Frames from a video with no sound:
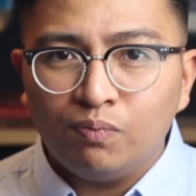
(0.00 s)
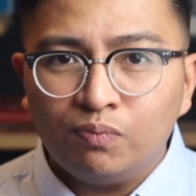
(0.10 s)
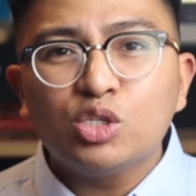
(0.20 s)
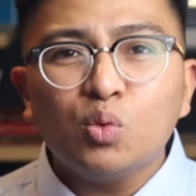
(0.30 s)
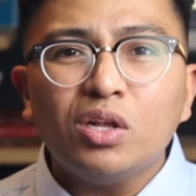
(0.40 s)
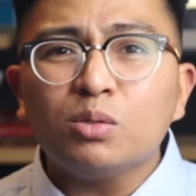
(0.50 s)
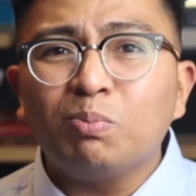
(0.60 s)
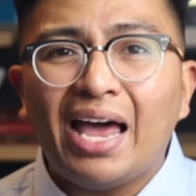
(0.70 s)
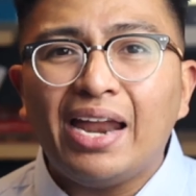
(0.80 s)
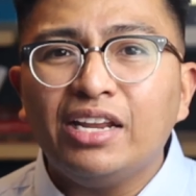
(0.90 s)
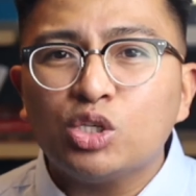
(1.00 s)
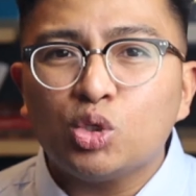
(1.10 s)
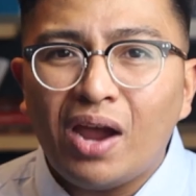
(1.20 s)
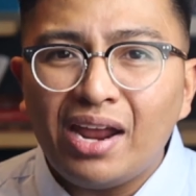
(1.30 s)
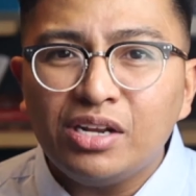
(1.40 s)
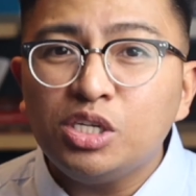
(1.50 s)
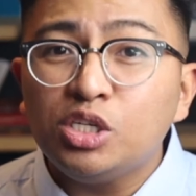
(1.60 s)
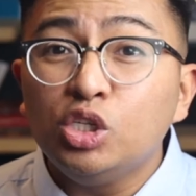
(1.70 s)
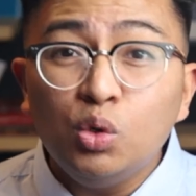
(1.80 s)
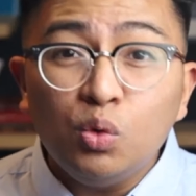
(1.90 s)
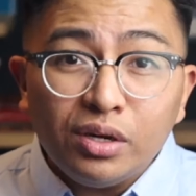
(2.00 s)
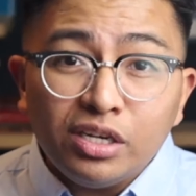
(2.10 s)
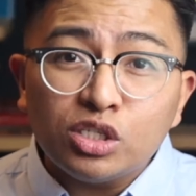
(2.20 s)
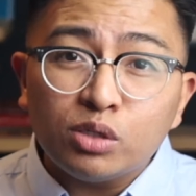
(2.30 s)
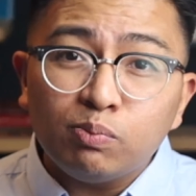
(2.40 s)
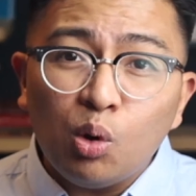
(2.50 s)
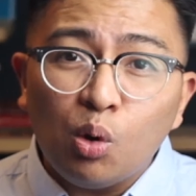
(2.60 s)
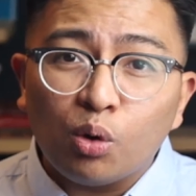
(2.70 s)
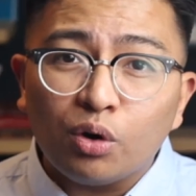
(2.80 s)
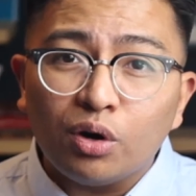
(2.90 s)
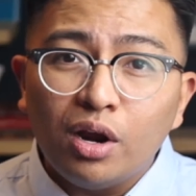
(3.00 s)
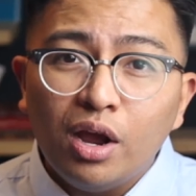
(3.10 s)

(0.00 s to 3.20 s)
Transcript: And as well as planning strategies you can explore